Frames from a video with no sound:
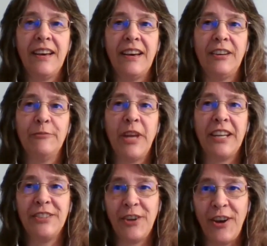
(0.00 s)

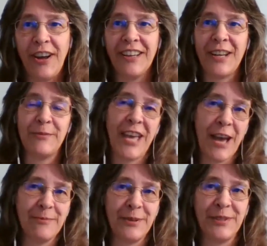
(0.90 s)
had a dog, and I'm a
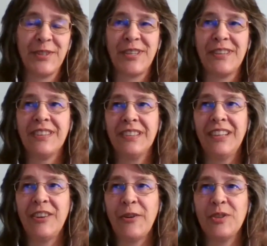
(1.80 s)
cat person.
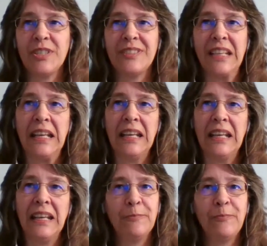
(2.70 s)
You know, just
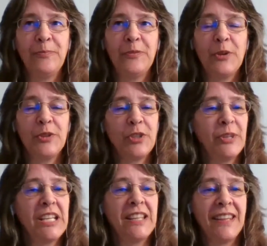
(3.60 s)

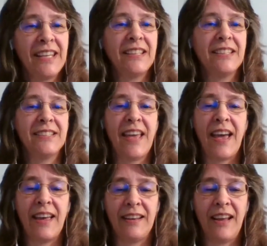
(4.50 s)
there were so many
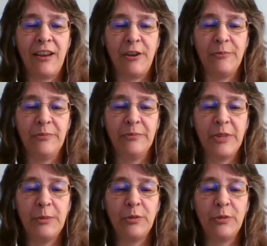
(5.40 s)
things that
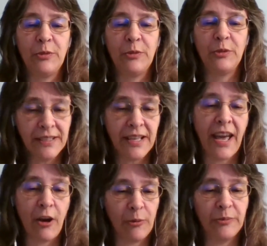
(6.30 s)
people
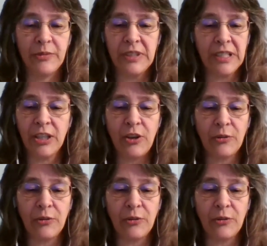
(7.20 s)
tried to help.